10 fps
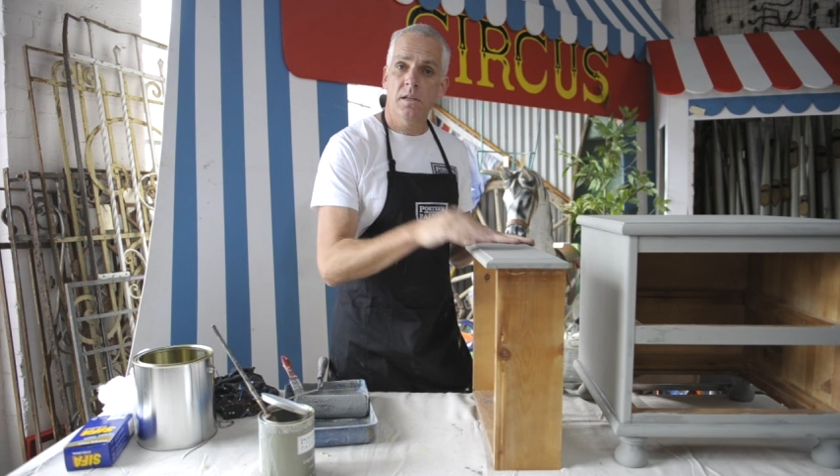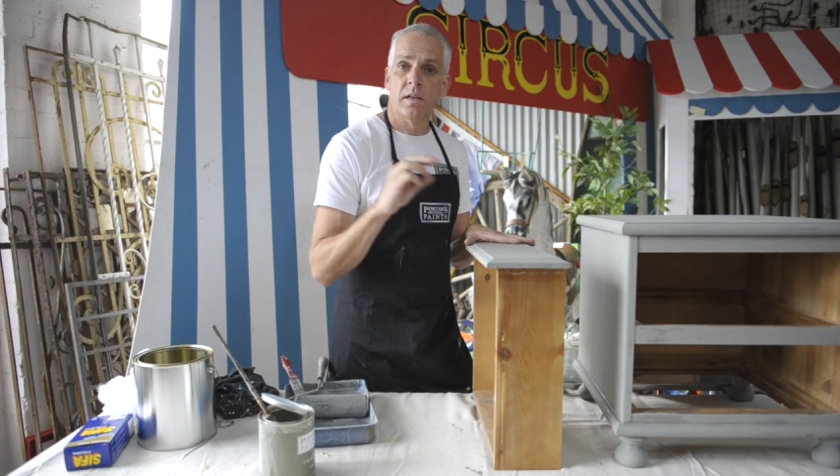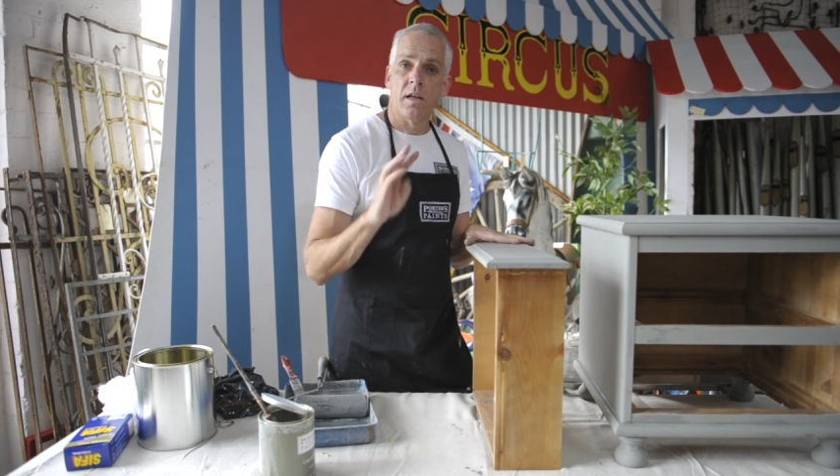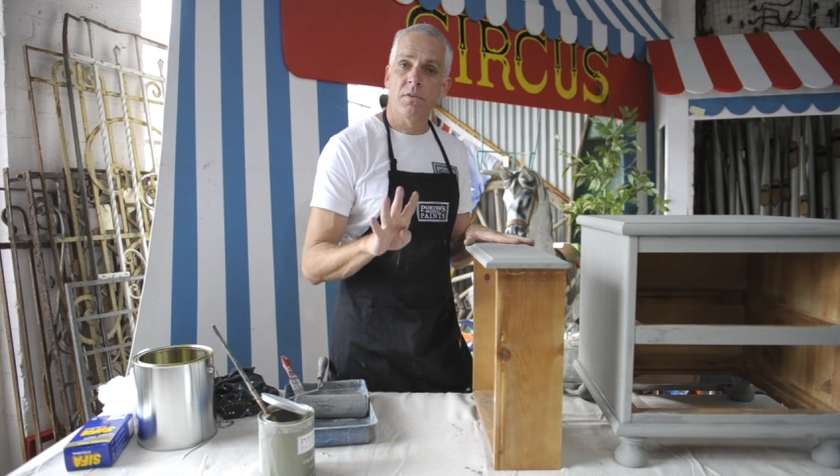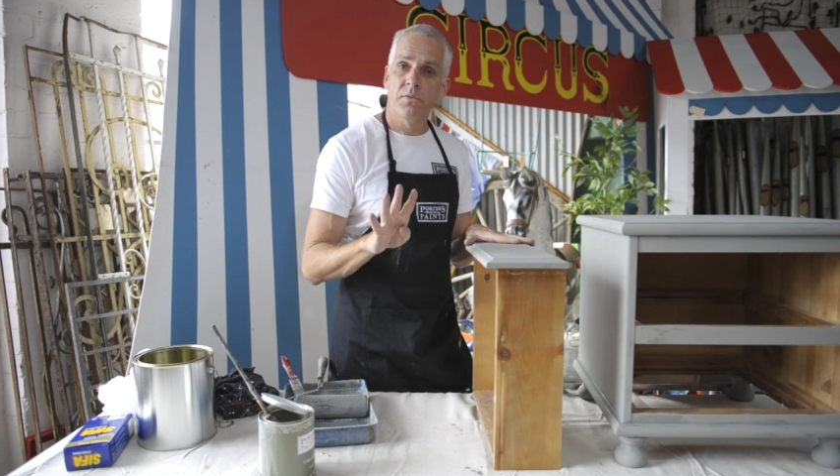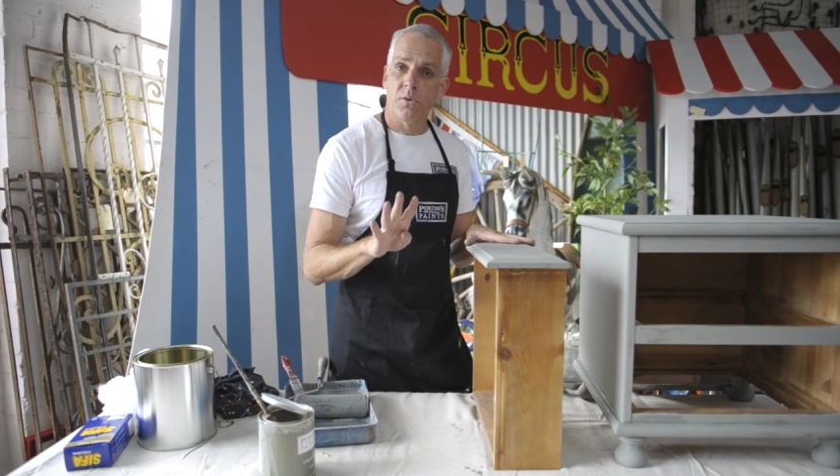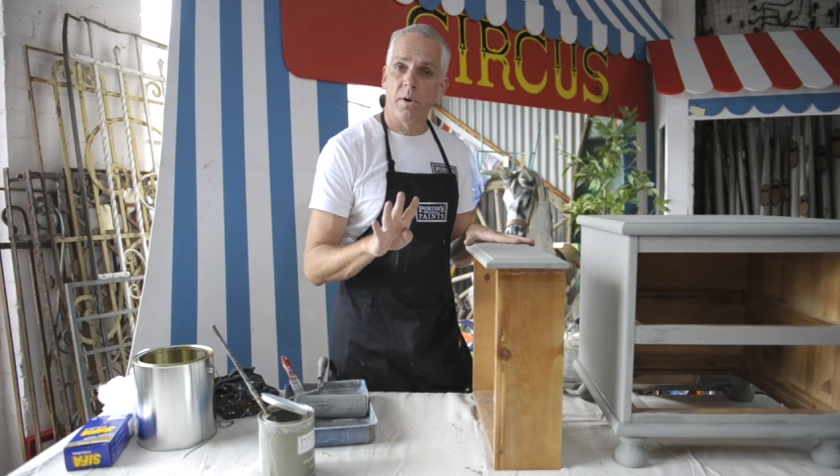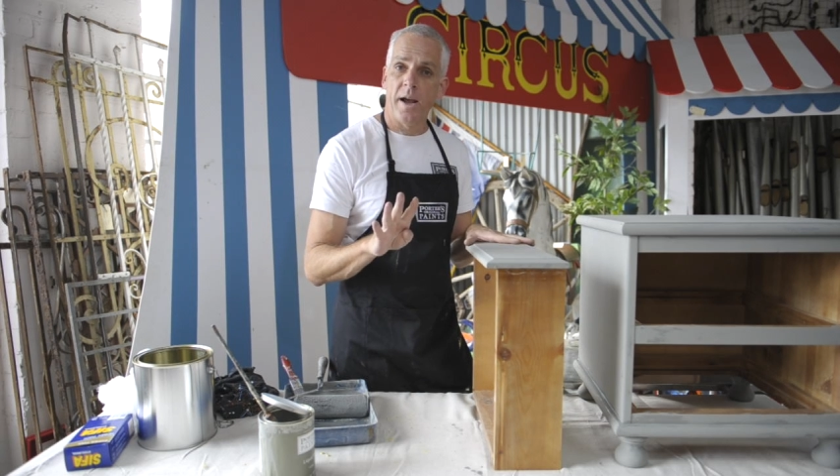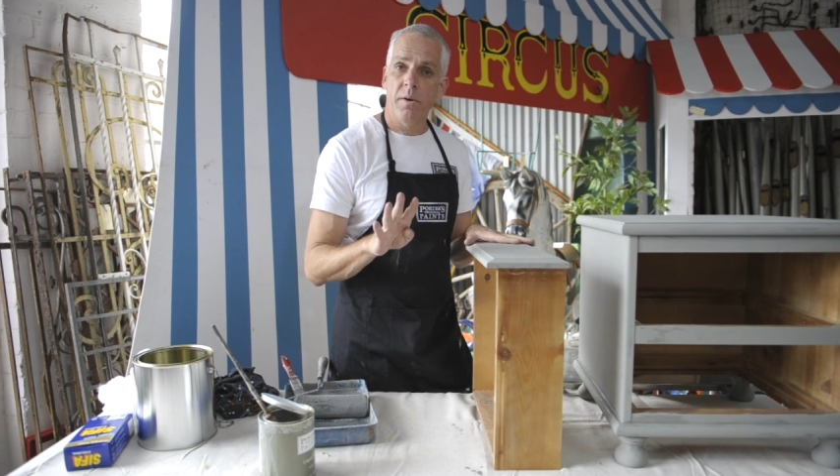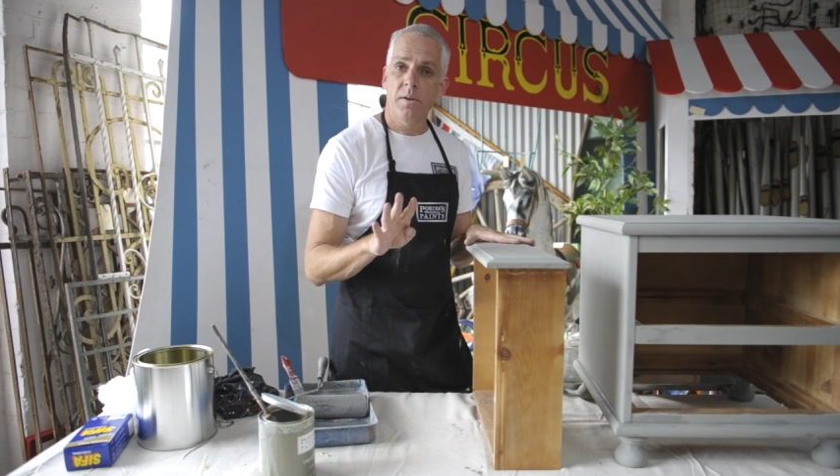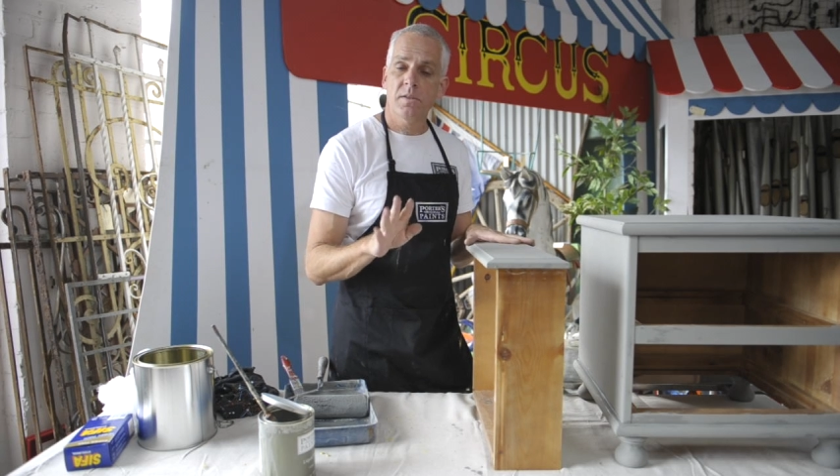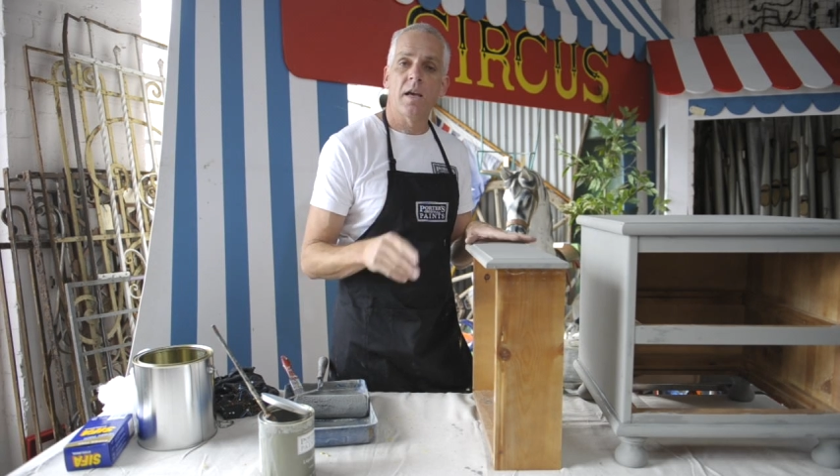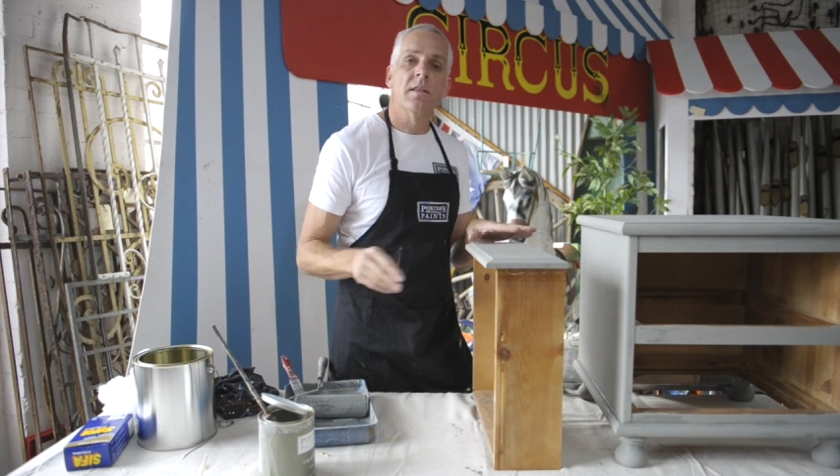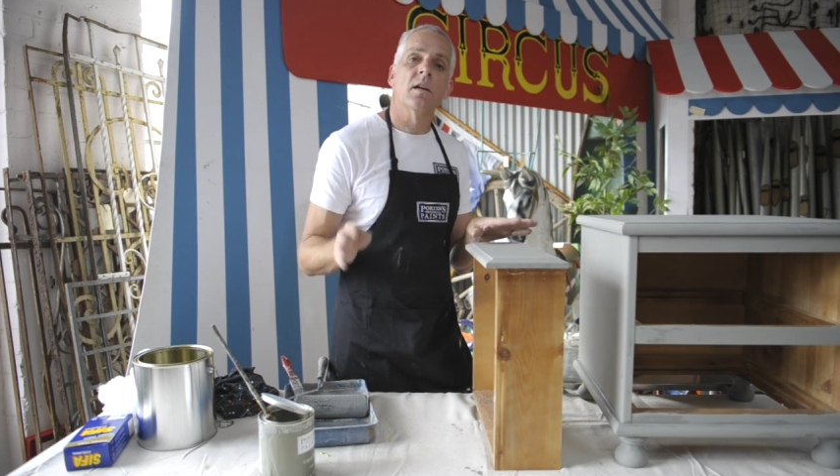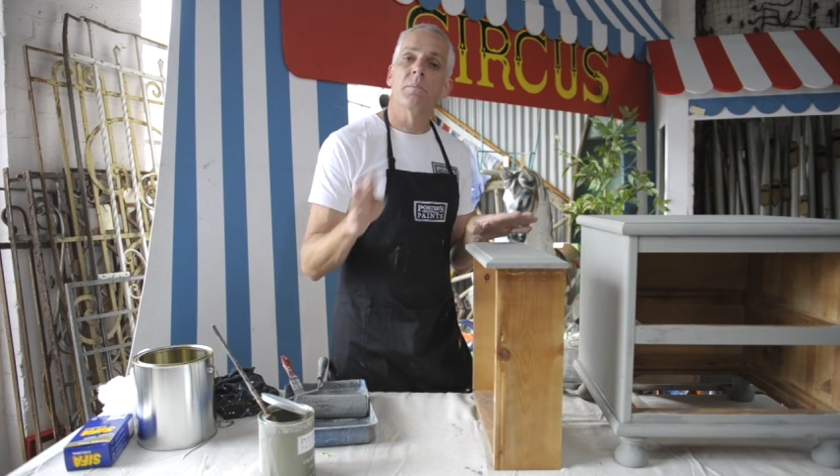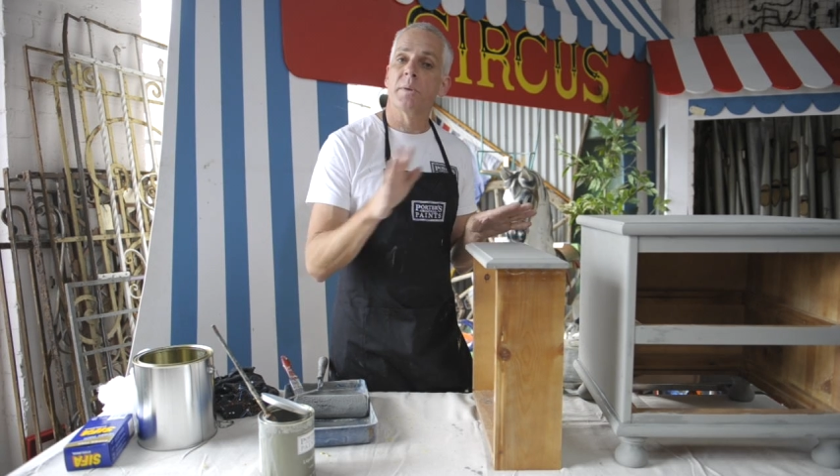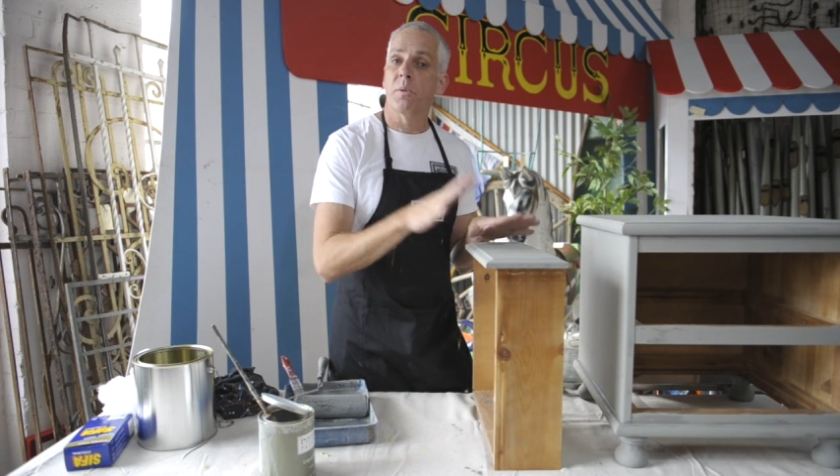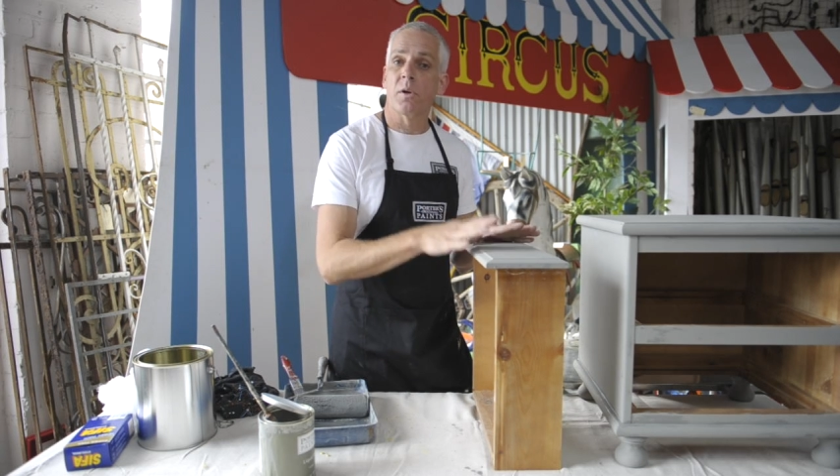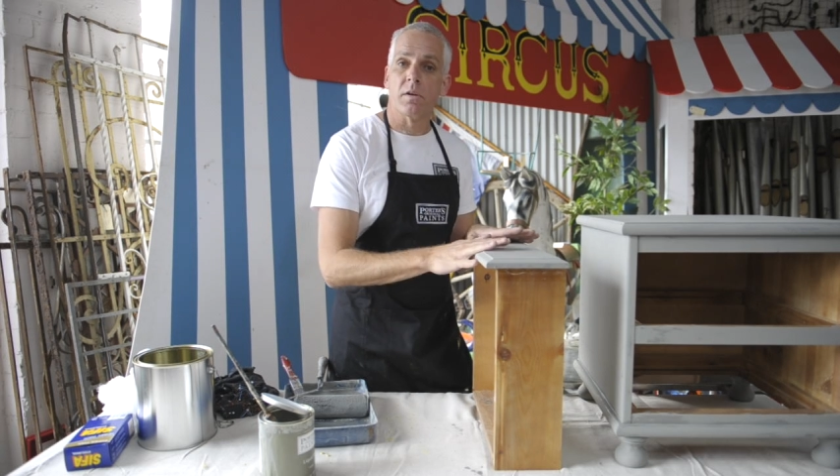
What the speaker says: another 4 hours, and then I'll be putting